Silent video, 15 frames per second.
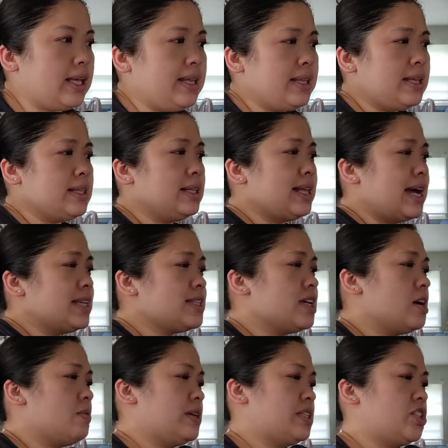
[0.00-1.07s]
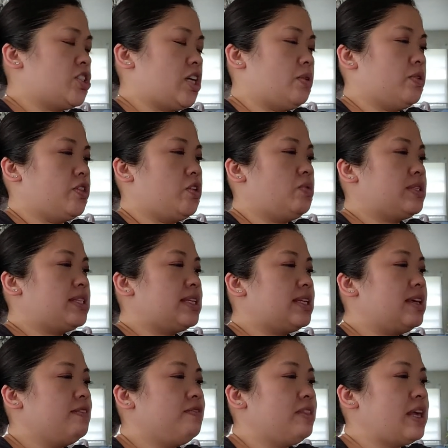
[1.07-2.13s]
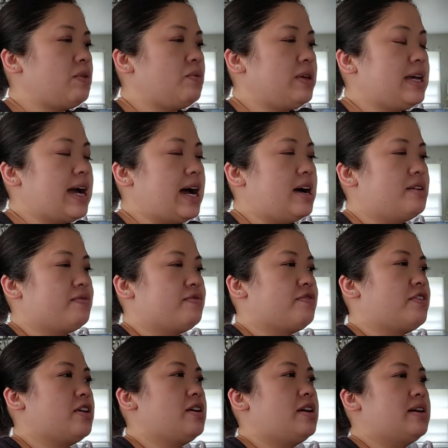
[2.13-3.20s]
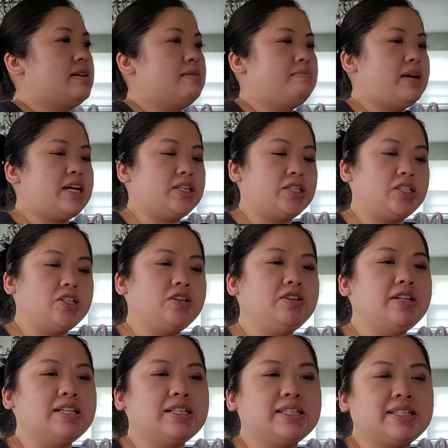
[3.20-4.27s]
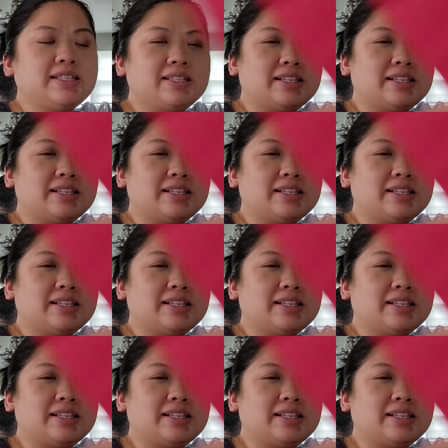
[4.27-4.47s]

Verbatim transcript: And then the last thing I want to share with you was a gift that we got from a student's